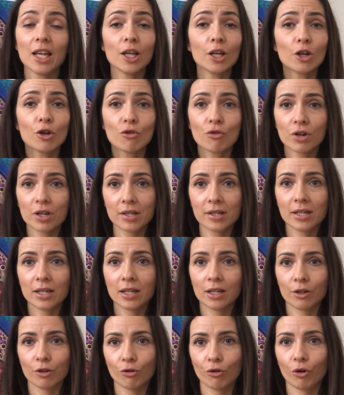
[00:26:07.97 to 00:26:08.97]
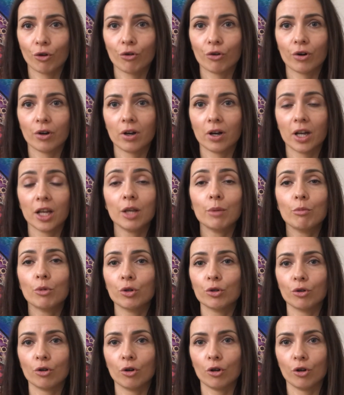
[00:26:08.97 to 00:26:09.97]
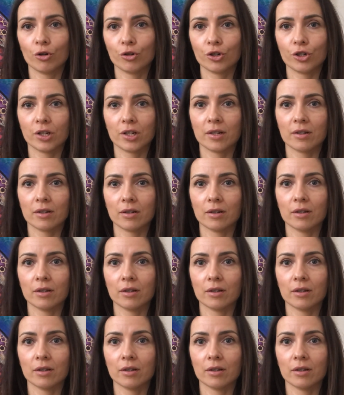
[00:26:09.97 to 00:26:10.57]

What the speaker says: increasing your immunologic